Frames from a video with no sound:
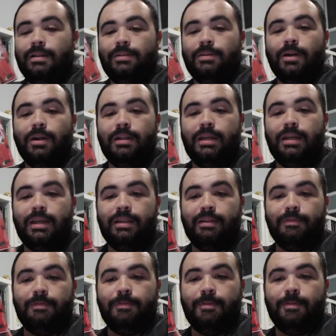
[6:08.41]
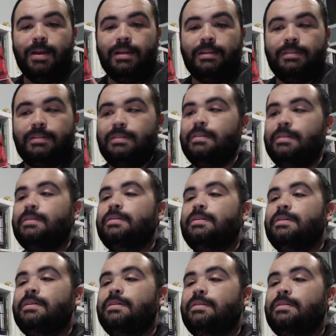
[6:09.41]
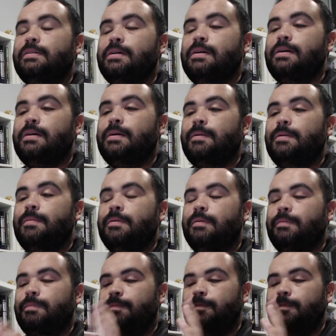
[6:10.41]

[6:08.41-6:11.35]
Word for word: Darling in the Franxx, this is the